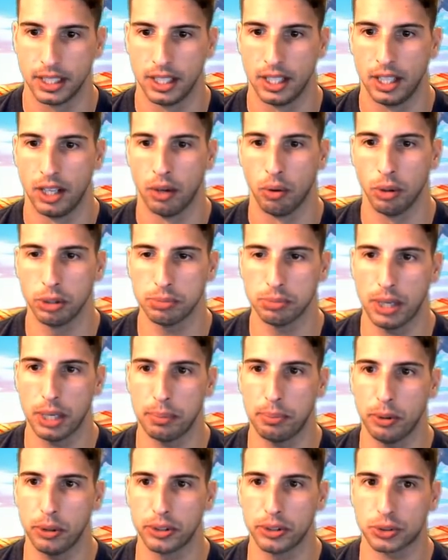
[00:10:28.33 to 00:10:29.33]
Where's my
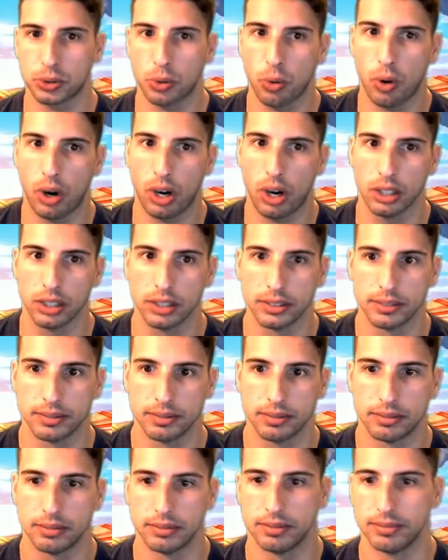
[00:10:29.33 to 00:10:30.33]
boy Squall?
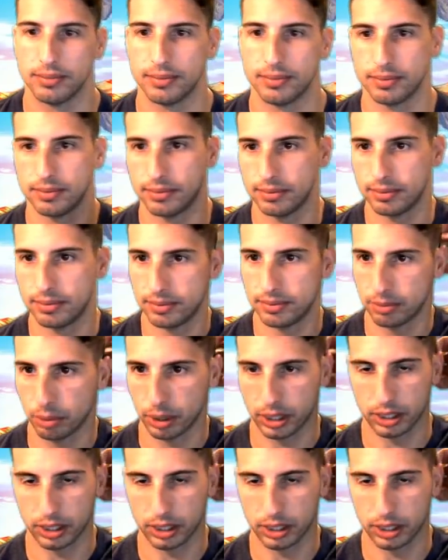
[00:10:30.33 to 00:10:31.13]
We're